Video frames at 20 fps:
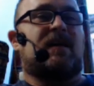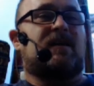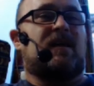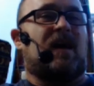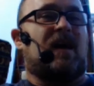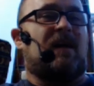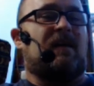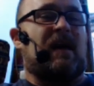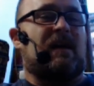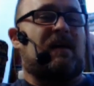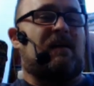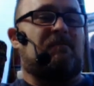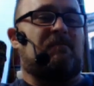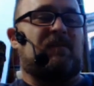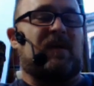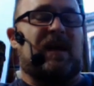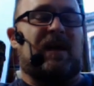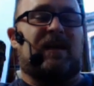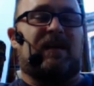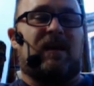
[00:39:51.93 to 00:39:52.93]
uh,
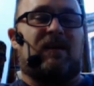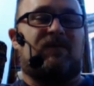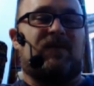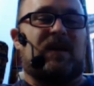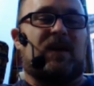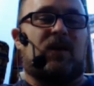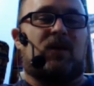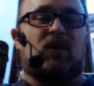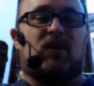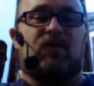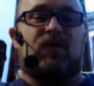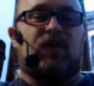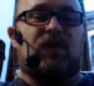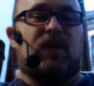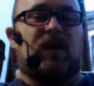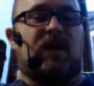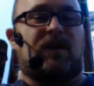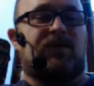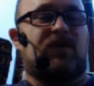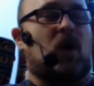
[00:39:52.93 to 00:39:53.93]
being a vehicle for
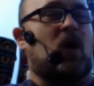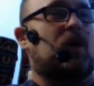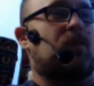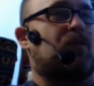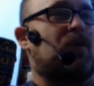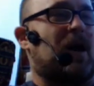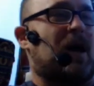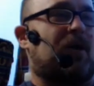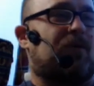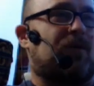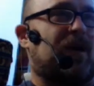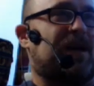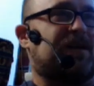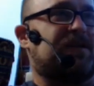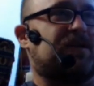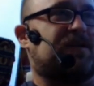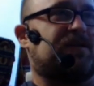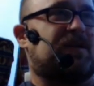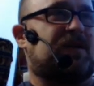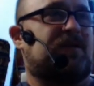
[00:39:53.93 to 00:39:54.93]
the dark browed
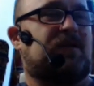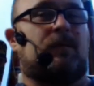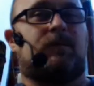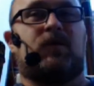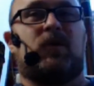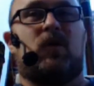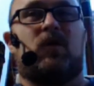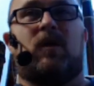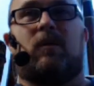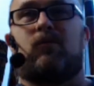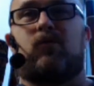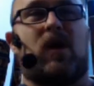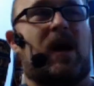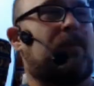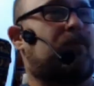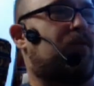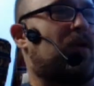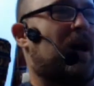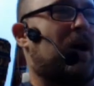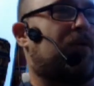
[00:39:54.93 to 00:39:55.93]
races to subdue the
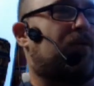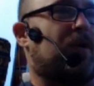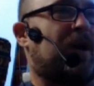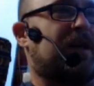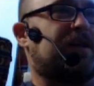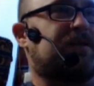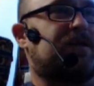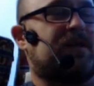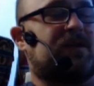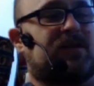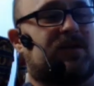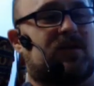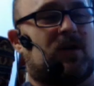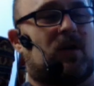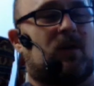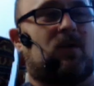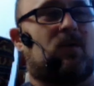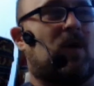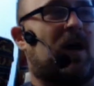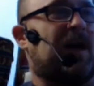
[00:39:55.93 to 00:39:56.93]
bright browed races.
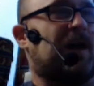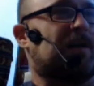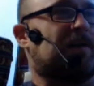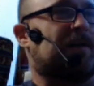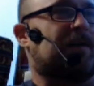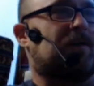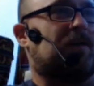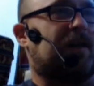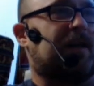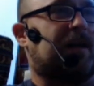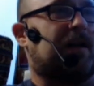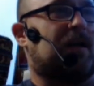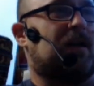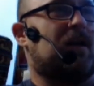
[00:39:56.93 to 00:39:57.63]
Wow. So, quite clearly,